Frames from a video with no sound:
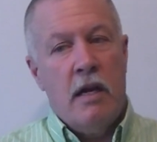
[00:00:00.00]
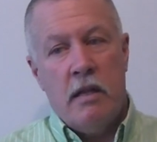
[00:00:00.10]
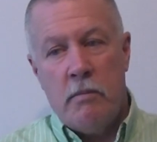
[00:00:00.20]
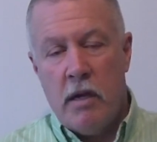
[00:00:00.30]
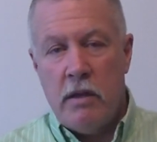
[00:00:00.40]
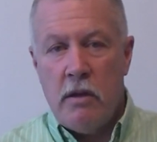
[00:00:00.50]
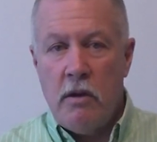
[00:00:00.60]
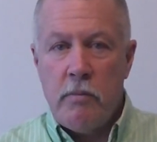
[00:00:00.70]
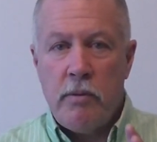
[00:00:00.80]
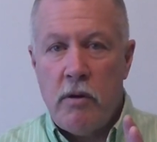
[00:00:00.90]
And the
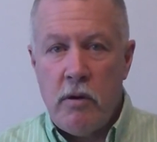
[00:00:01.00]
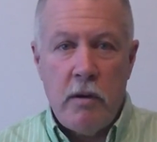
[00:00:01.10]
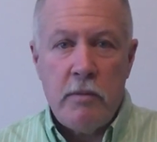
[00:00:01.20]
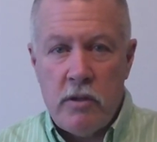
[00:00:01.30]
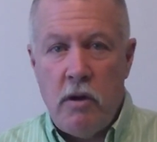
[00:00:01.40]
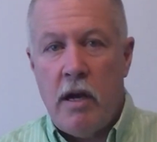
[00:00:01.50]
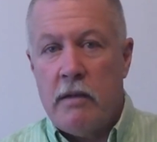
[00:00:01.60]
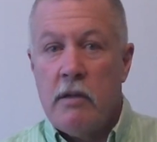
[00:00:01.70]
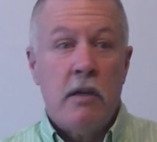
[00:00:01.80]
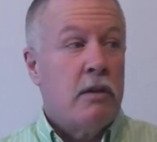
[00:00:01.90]
methadone program is gone.
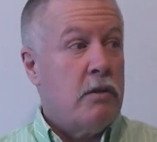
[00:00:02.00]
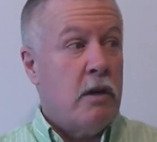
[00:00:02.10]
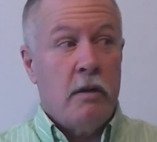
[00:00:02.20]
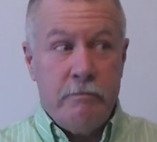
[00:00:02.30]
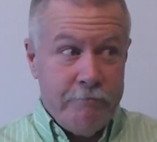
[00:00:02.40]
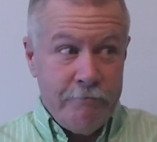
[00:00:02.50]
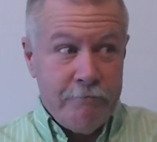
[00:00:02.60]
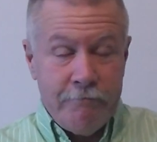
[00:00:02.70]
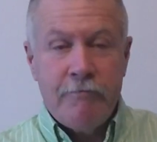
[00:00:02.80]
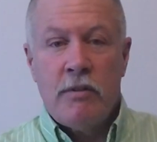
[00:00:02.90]
So,
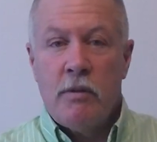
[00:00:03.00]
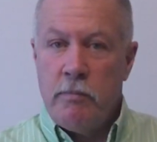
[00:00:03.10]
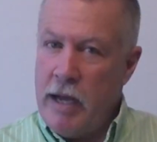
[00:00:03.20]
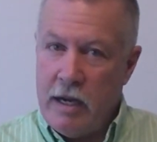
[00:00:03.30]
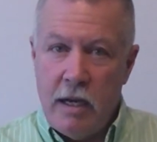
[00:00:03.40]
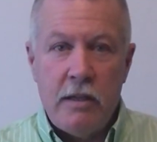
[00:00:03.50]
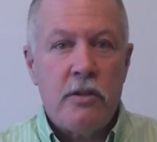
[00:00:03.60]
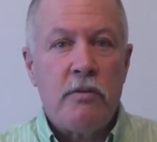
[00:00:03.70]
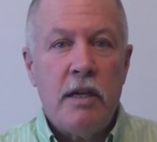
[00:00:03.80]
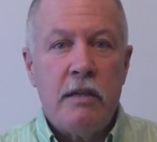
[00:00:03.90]
back on the
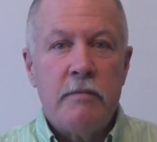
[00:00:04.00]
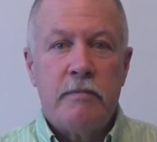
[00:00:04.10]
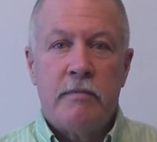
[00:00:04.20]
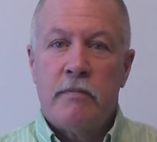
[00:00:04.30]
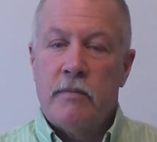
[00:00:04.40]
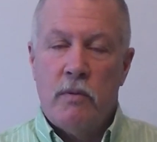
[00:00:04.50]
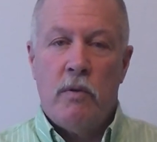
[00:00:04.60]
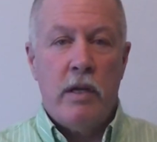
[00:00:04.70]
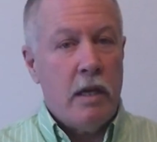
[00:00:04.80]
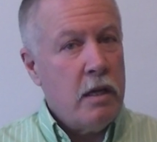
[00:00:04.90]
street. What
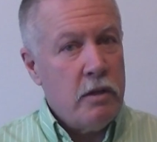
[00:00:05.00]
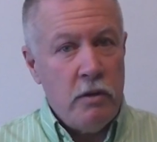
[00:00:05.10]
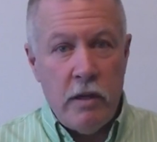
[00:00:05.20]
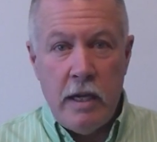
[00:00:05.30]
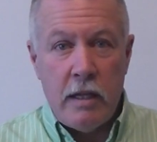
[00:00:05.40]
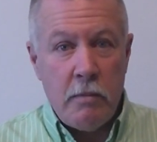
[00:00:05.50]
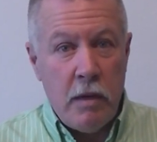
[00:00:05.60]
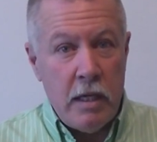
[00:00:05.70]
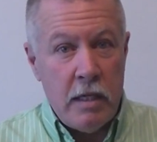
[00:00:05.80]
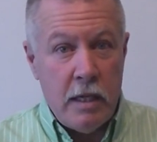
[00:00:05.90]
are you going to do to get the
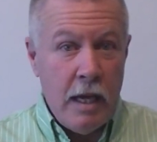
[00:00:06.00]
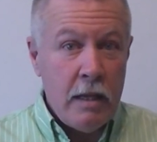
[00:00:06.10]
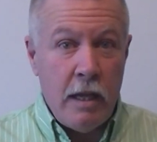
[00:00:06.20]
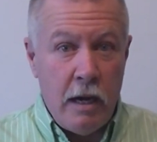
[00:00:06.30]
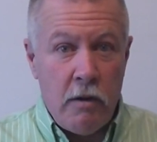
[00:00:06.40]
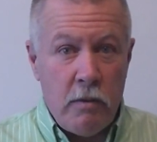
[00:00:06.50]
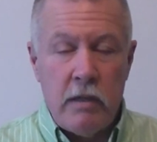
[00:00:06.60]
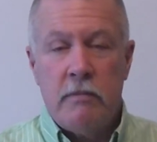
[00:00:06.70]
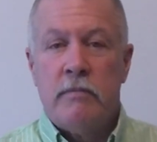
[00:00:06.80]
money to get the heroin?